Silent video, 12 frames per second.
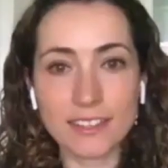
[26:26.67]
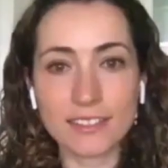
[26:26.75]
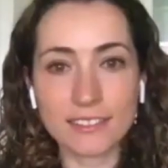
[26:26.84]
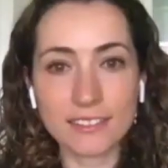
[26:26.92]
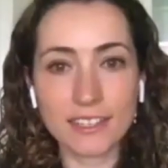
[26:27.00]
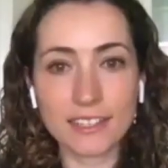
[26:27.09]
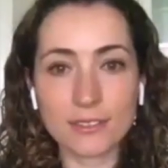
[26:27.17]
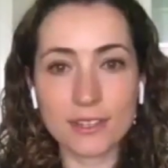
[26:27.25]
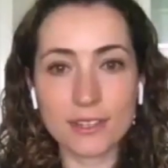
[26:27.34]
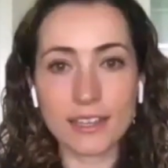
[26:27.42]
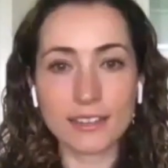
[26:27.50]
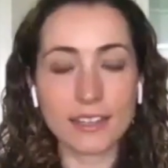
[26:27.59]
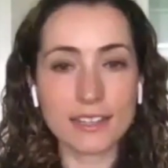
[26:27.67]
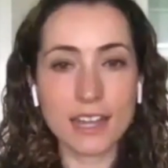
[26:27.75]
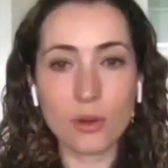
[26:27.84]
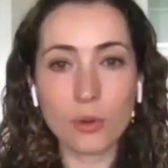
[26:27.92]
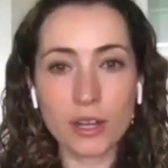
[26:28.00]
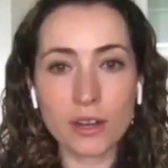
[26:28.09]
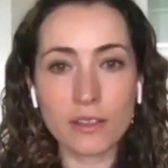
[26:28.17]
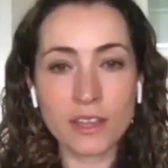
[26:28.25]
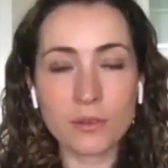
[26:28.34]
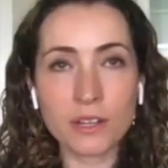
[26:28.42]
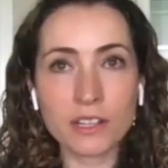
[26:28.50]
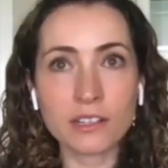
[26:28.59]
and you're like, okay, like now what? Are
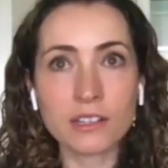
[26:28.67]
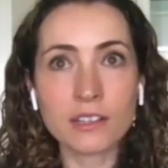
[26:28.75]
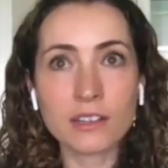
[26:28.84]
they real?